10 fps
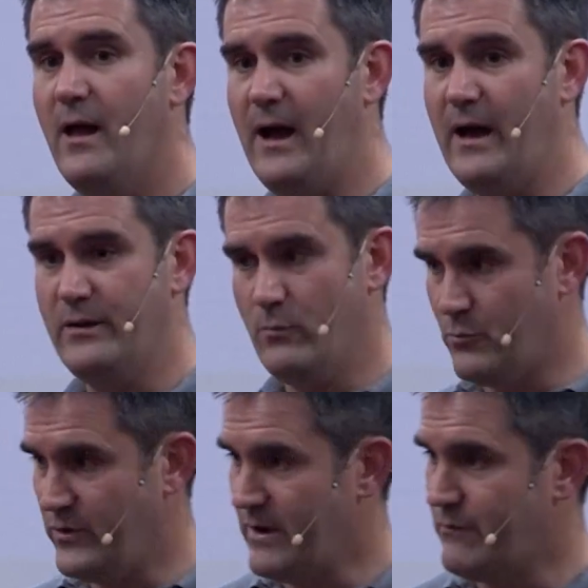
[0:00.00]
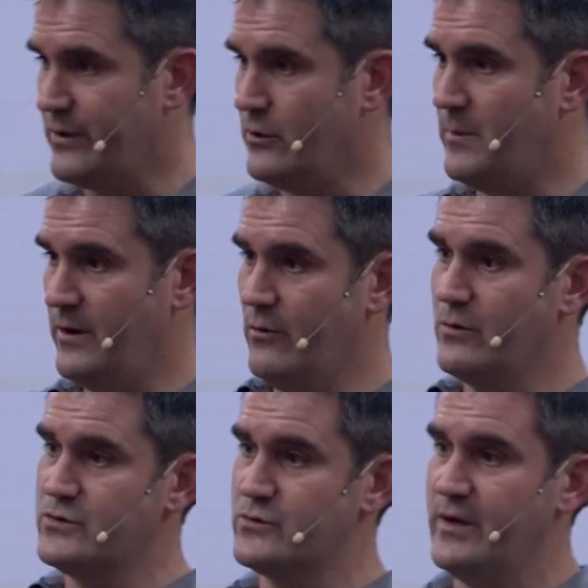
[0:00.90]
and it will bring everything up in an
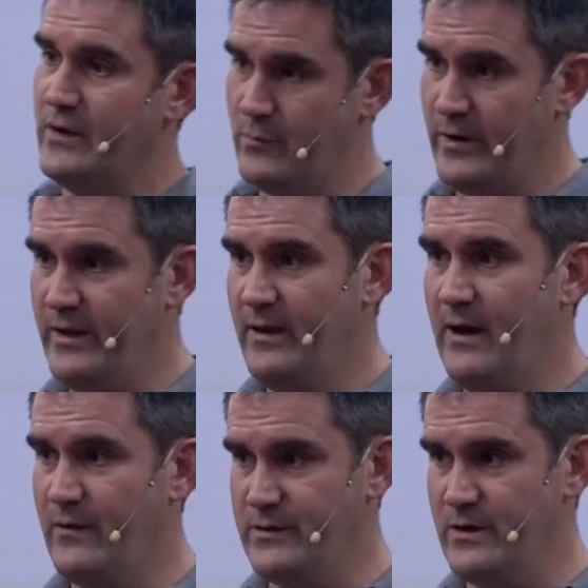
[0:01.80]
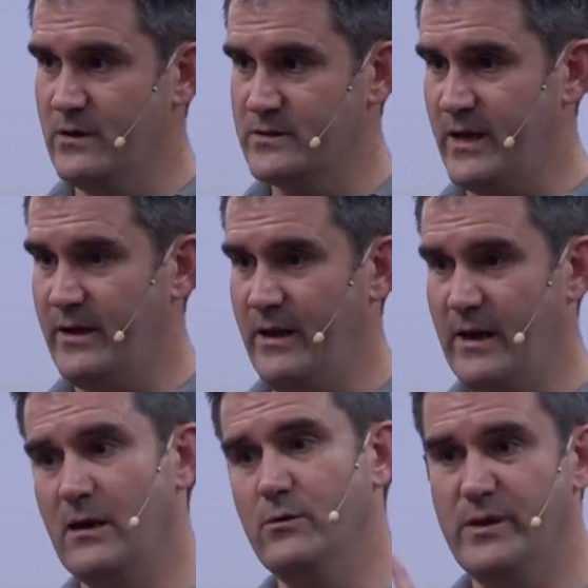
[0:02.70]
orchestrated way at the DR site,
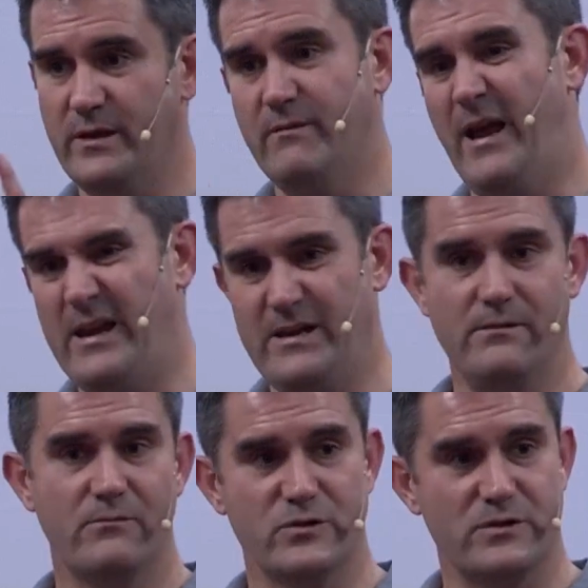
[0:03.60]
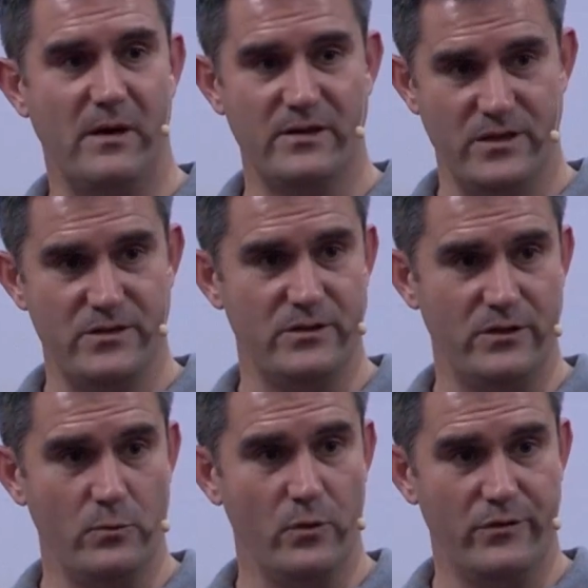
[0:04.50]
including any customization that
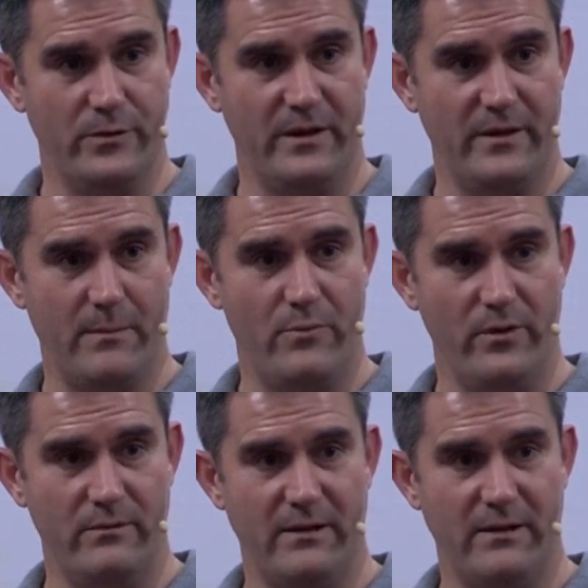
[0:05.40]
you want doing at that point.